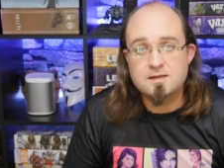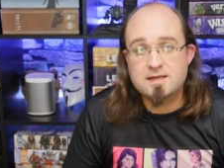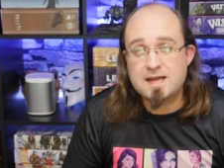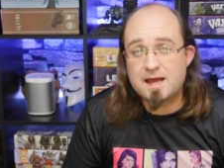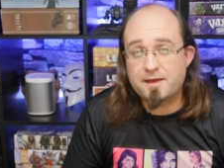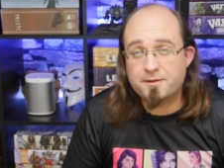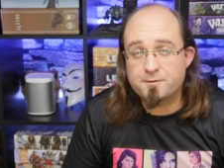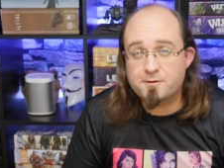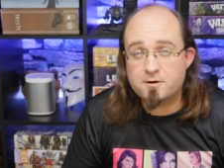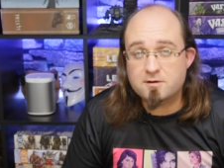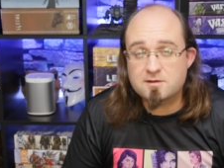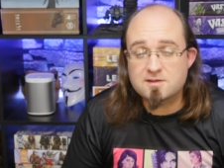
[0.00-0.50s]
Now,
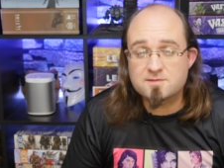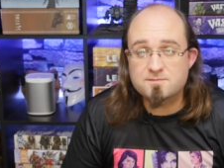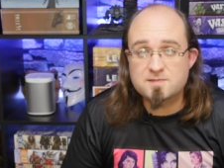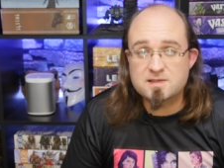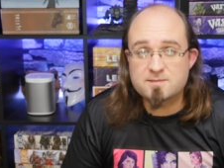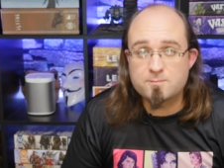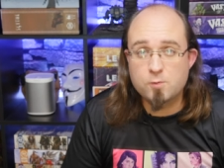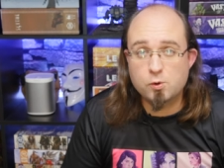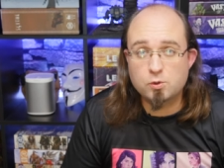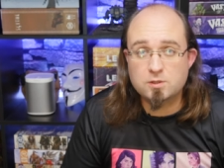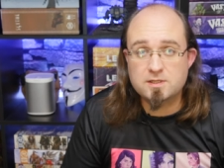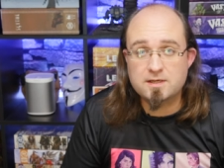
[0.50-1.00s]
there are some
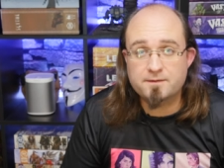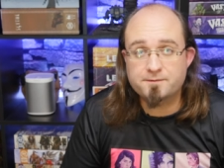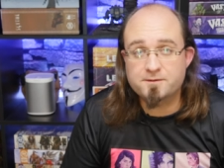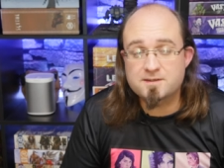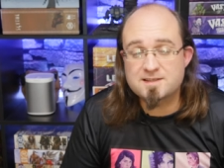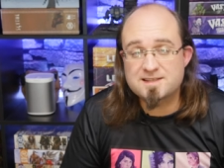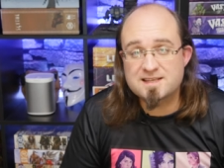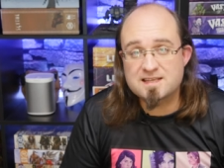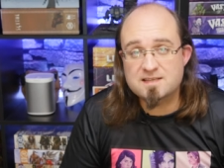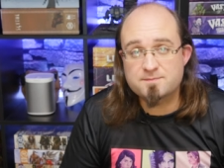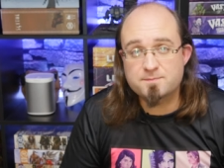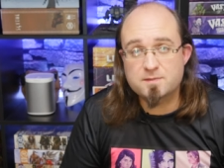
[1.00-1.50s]
small
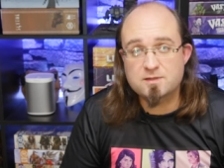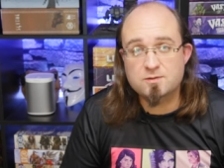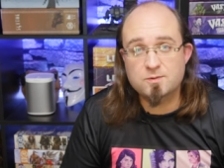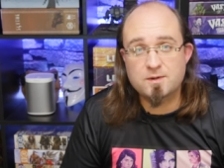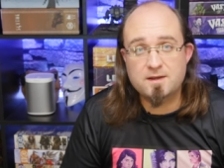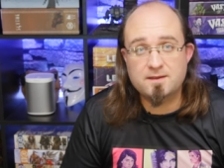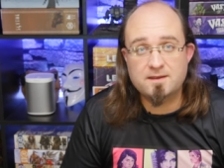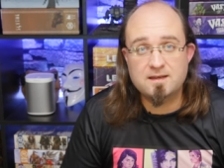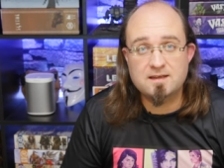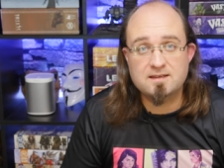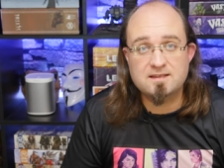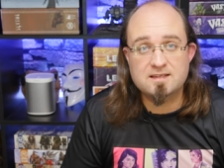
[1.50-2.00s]
differences
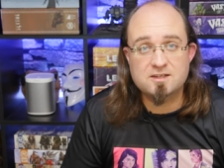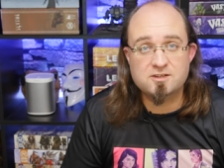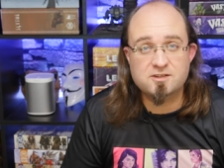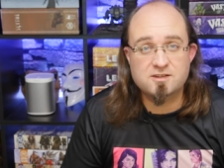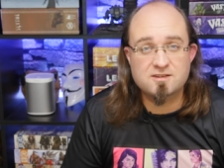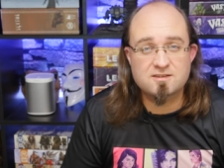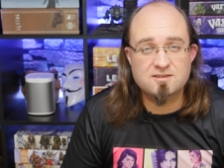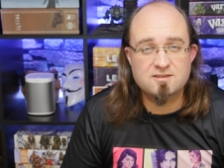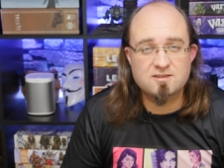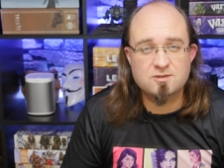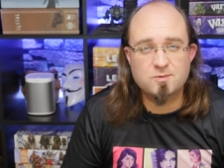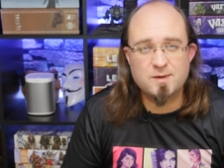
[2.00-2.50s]
between the
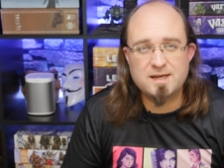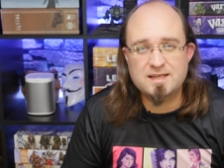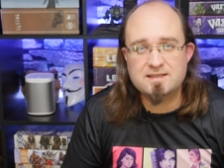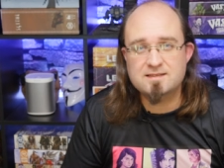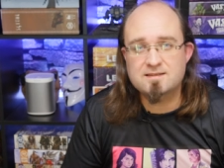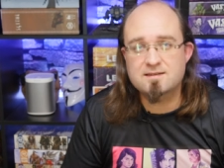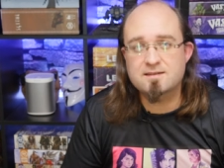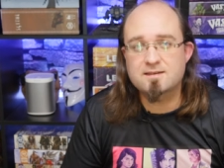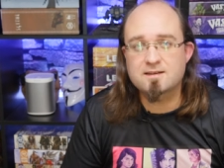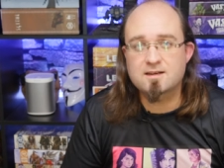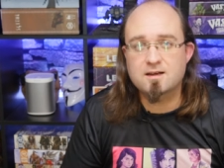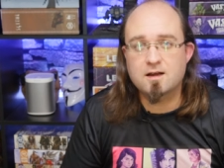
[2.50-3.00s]
editions, tweaks
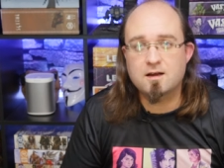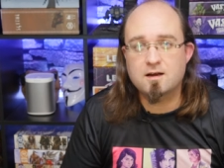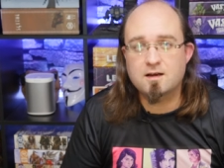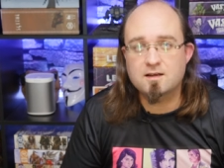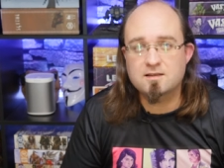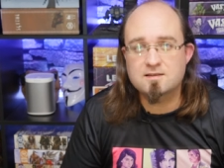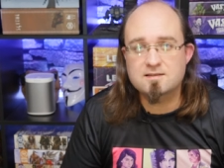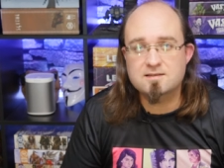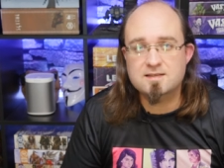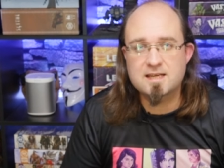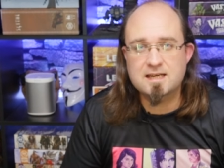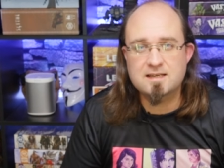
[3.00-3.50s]
to the
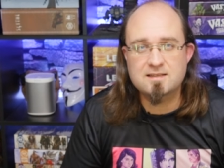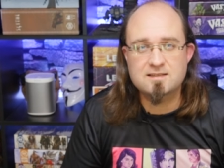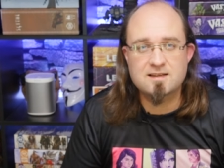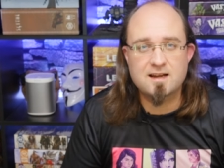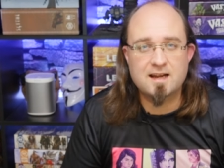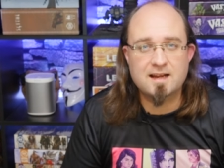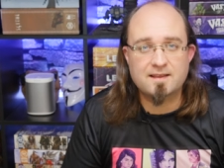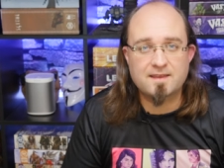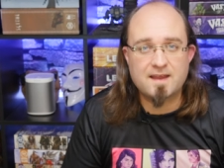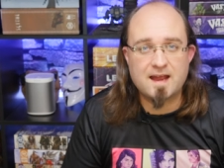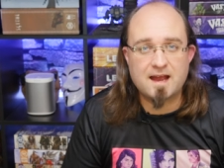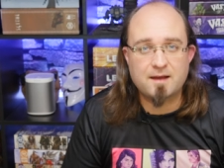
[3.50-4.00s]
cards, things
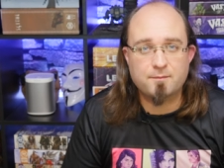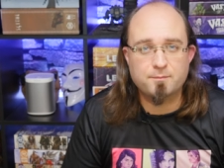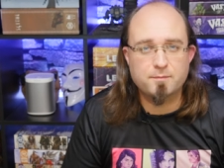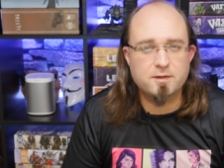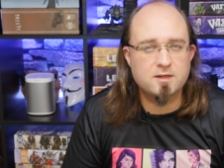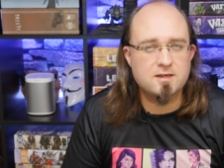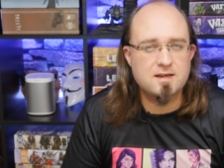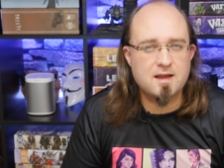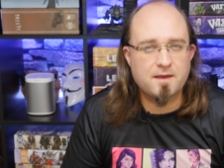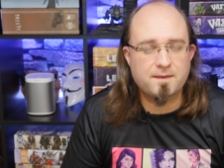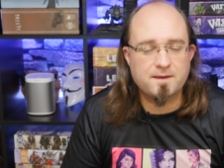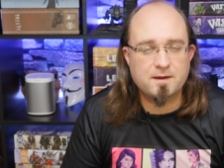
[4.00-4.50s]
like that,
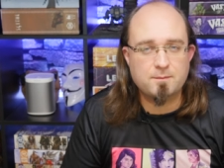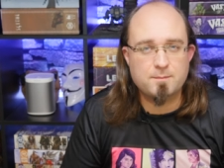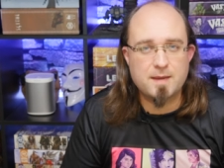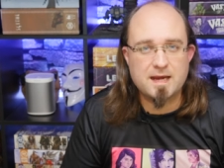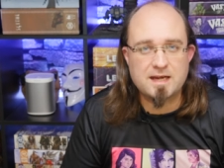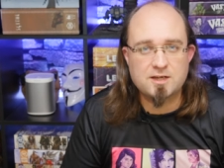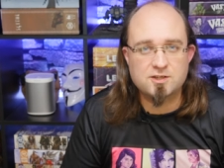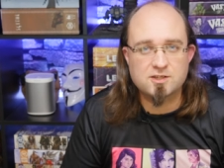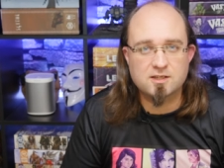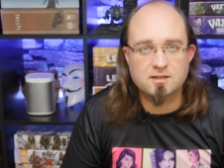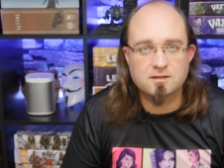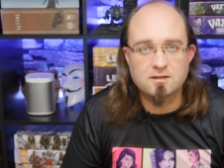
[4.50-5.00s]
but nothing
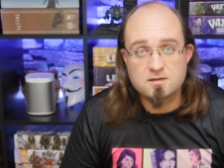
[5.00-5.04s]
major.